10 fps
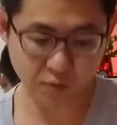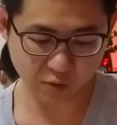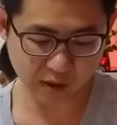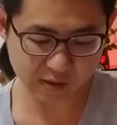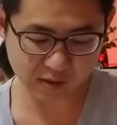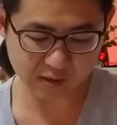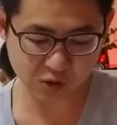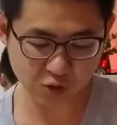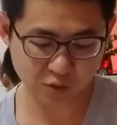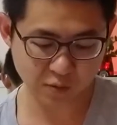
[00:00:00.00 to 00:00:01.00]
Okay, it's a
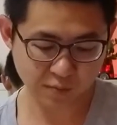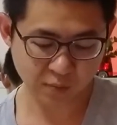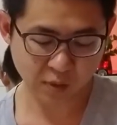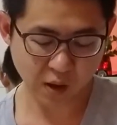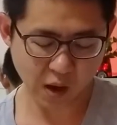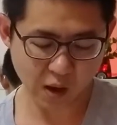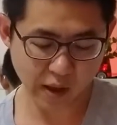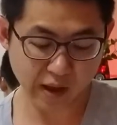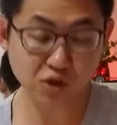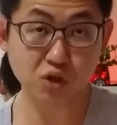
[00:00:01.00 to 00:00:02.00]
search
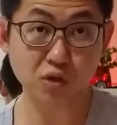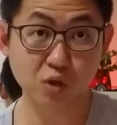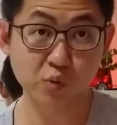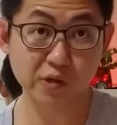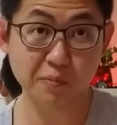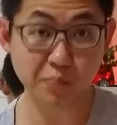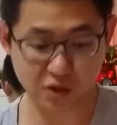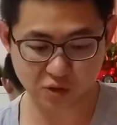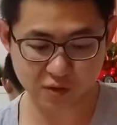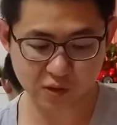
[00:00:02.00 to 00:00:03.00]
engine using
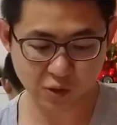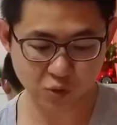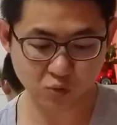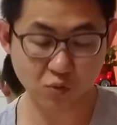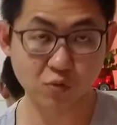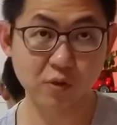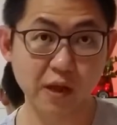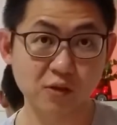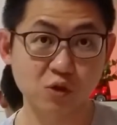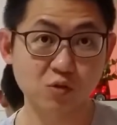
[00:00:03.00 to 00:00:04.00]
pictures to
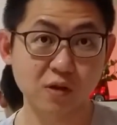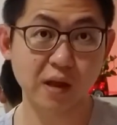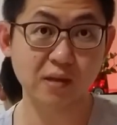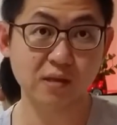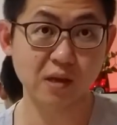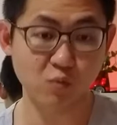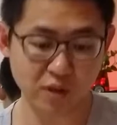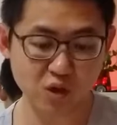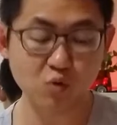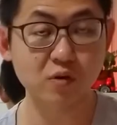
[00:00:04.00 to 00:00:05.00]
let students understand
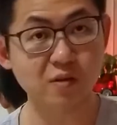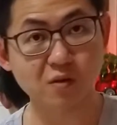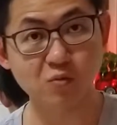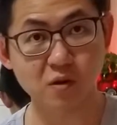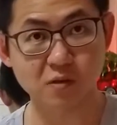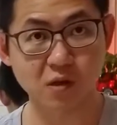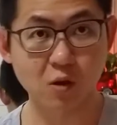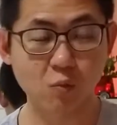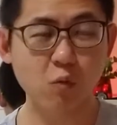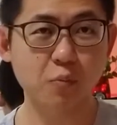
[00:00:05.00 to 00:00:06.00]
when they Google certain words,
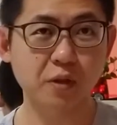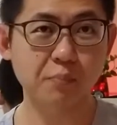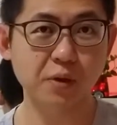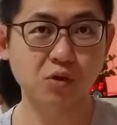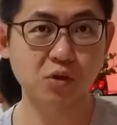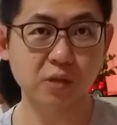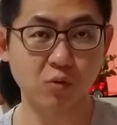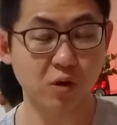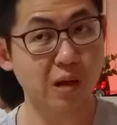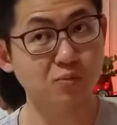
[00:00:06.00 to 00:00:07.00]
what will be the picture that
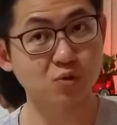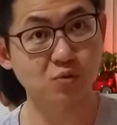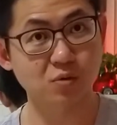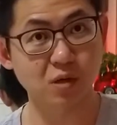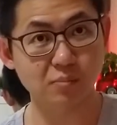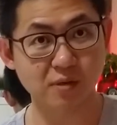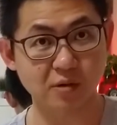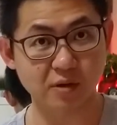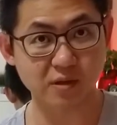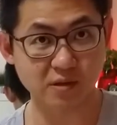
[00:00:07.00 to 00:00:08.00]
will comes
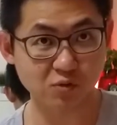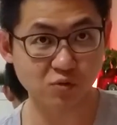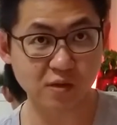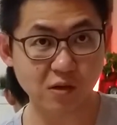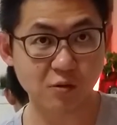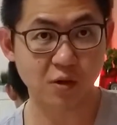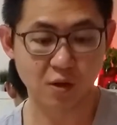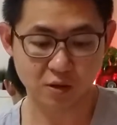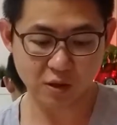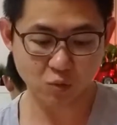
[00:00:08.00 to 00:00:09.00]
out as a search result
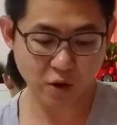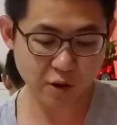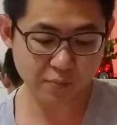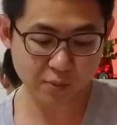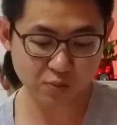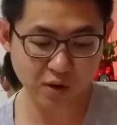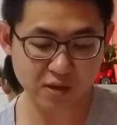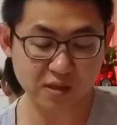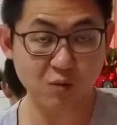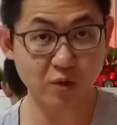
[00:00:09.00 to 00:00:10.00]
that will help them to
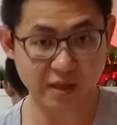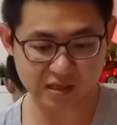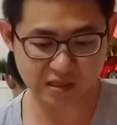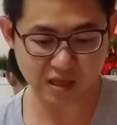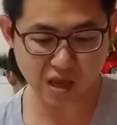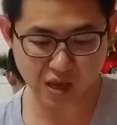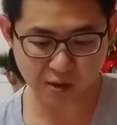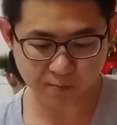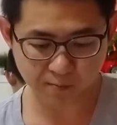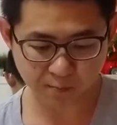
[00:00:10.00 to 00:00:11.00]
understand what they are
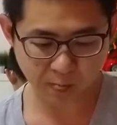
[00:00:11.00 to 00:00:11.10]
seeing.